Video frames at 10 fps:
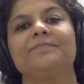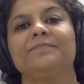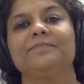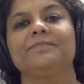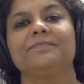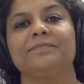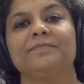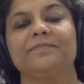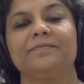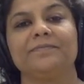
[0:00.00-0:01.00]

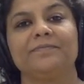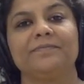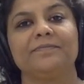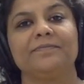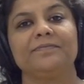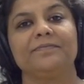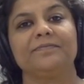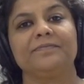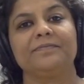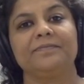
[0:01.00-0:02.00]

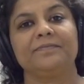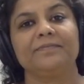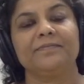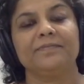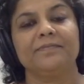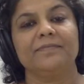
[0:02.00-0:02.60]
Nobody speaks.